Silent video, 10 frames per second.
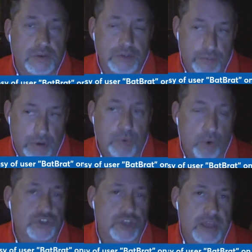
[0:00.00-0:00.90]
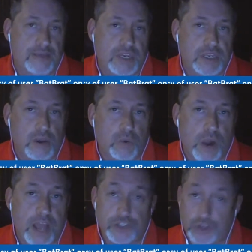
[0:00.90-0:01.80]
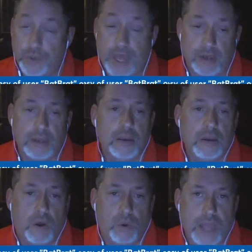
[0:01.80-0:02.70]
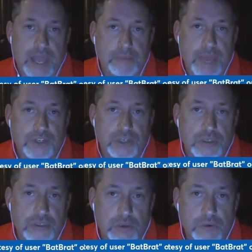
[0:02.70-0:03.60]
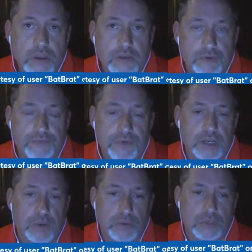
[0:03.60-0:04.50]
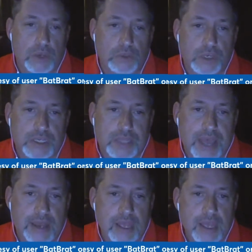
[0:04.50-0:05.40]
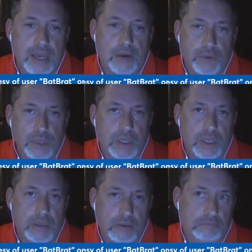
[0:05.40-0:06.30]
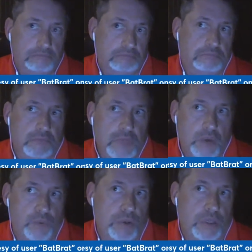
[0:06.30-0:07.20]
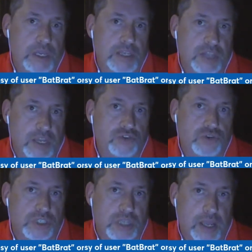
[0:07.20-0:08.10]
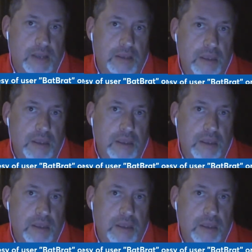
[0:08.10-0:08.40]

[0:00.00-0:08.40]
There's a portion of that video where I show that whole animation. So feel free to go look at that. And it really it really is interesting.